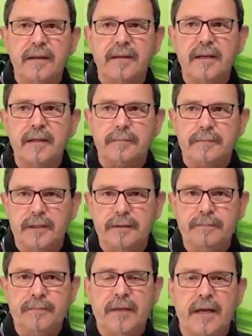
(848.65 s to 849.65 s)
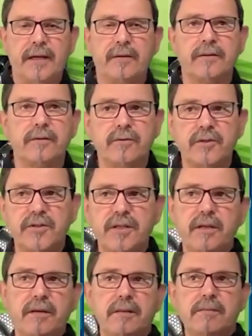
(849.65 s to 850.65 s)
Yeah, and you see
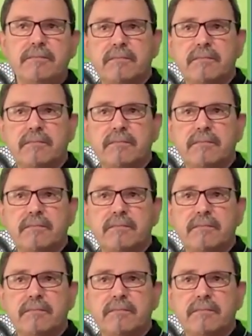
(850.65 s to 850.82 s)
here